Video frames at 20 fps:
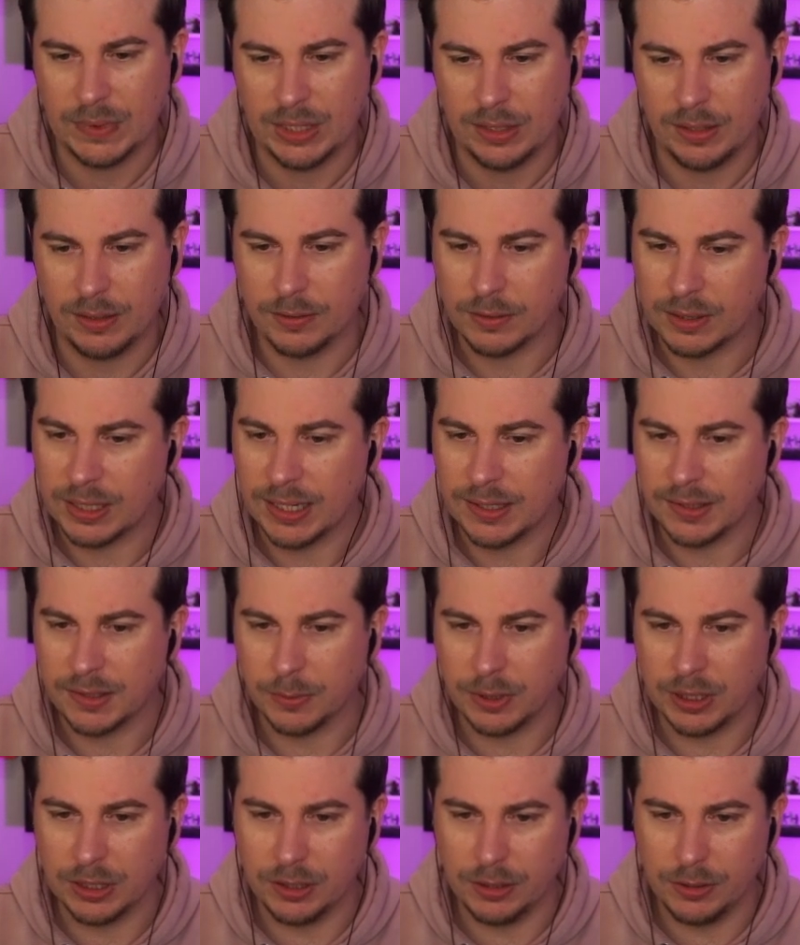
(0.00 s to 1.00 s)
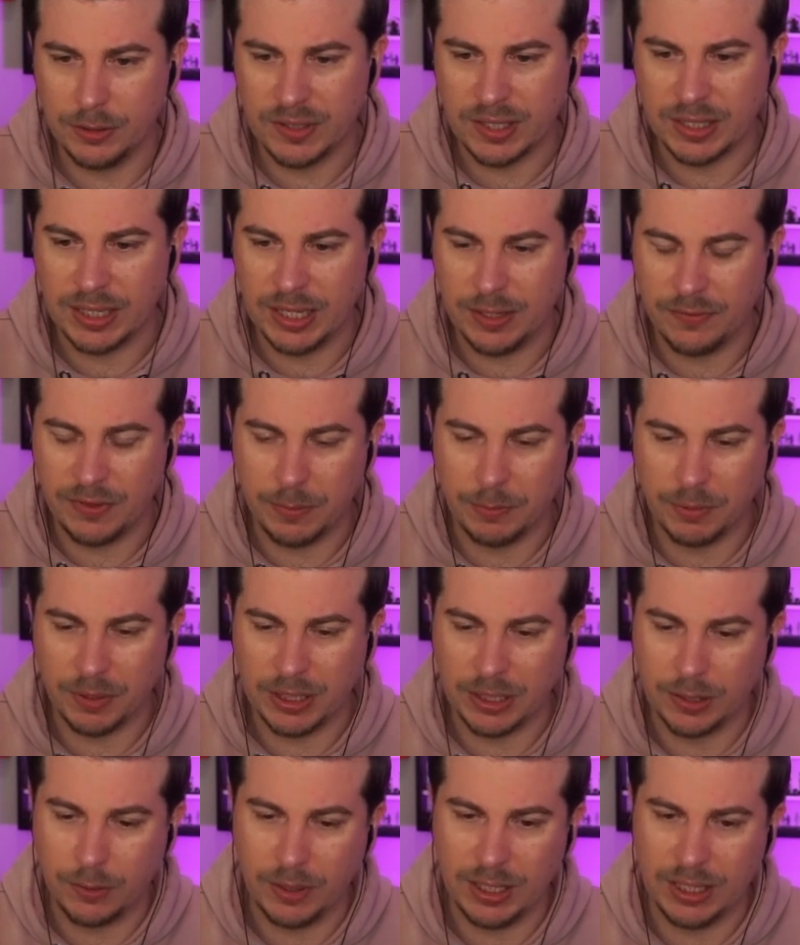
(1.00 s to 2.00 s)
Okay, so we're going to lose an Eevee pretty
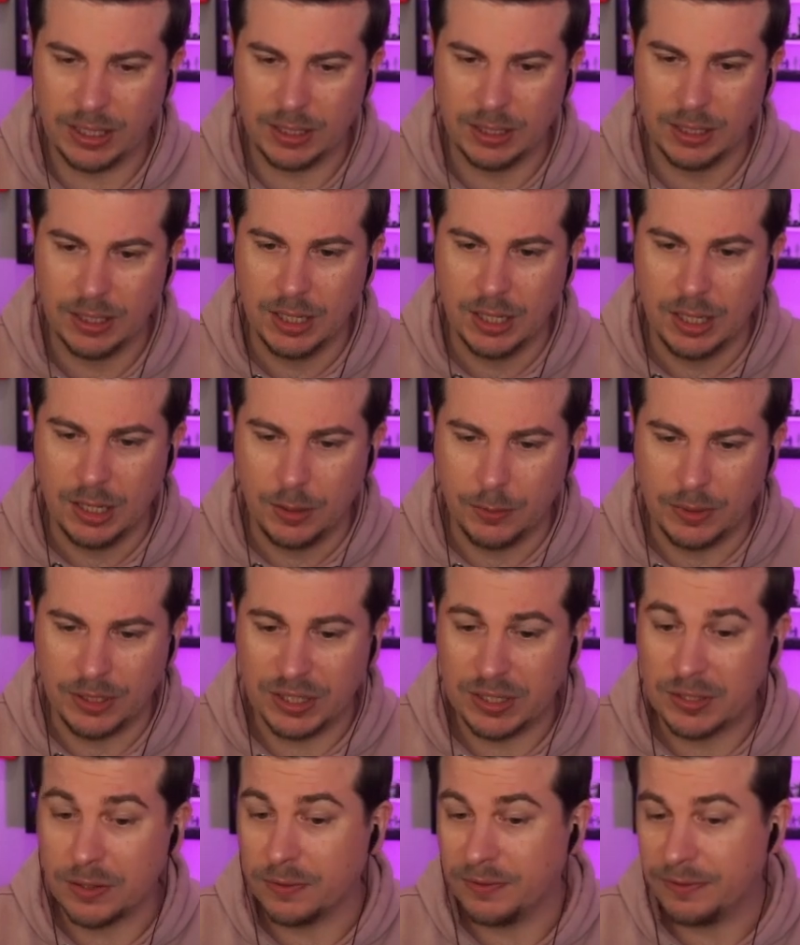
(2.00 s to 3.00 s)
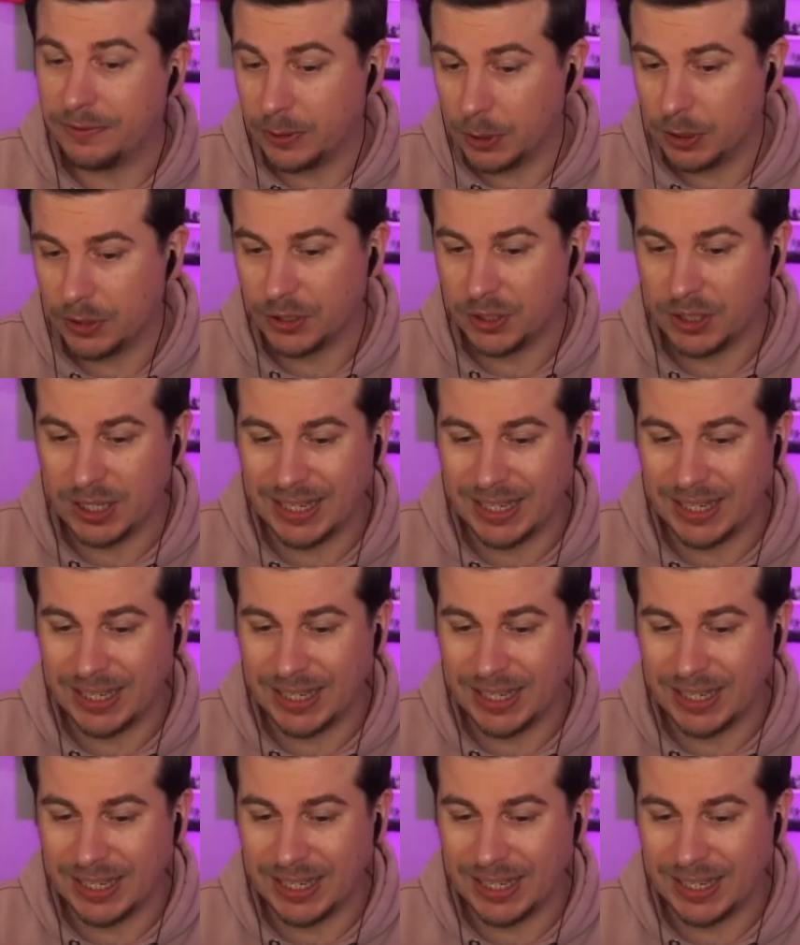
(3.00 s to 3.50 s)
quick, which is unfortunate.